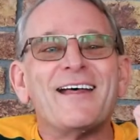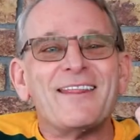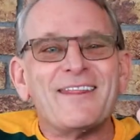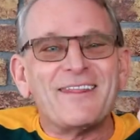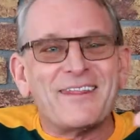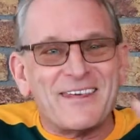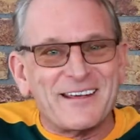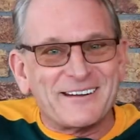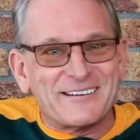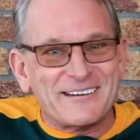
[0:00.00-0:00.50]

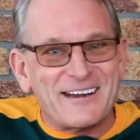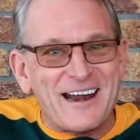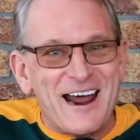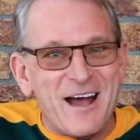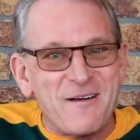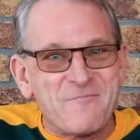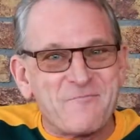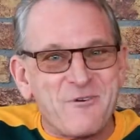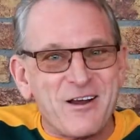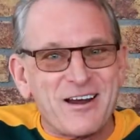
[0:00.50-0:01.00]
This
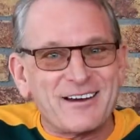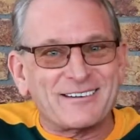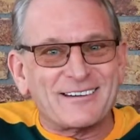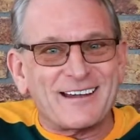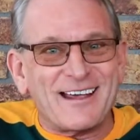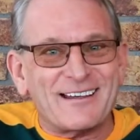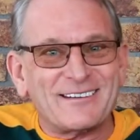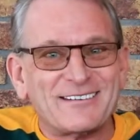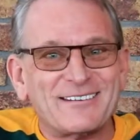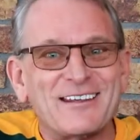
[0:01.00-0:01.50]
now brings
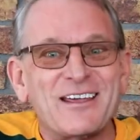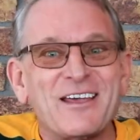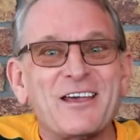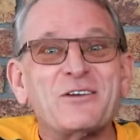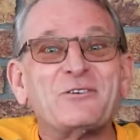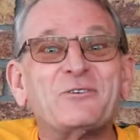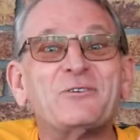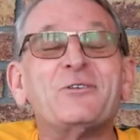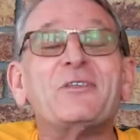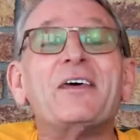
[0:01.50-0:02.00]
us
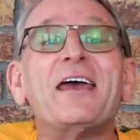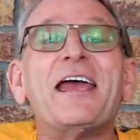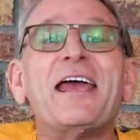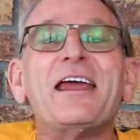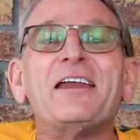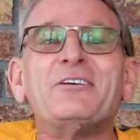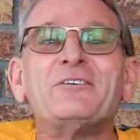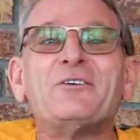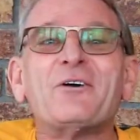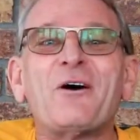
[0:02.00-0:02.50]
to the
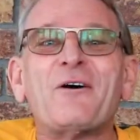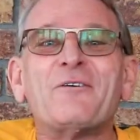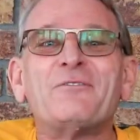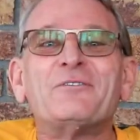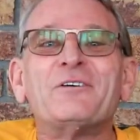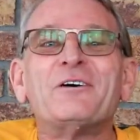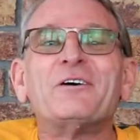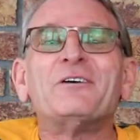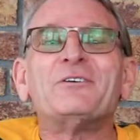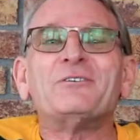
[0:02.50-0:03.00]
end
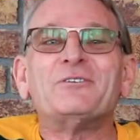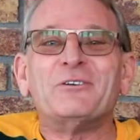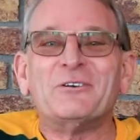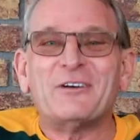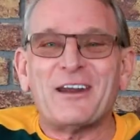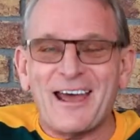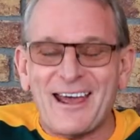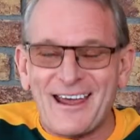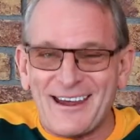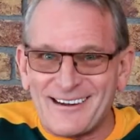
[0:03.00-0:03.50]
of
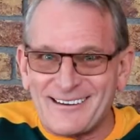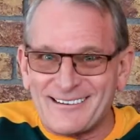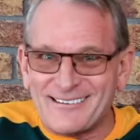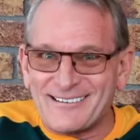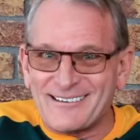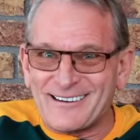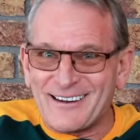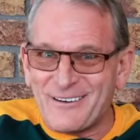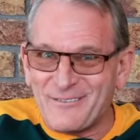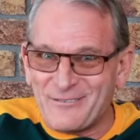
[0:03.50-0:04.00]

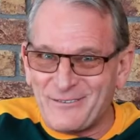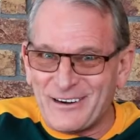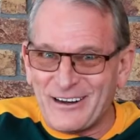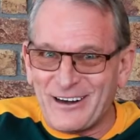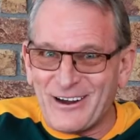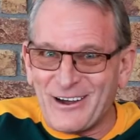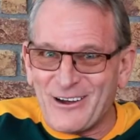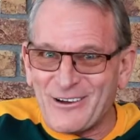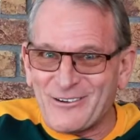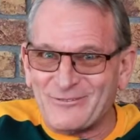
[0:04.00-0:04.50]
today's
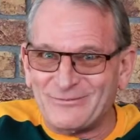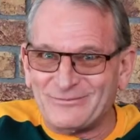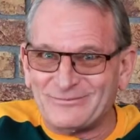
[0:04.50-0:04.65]
video.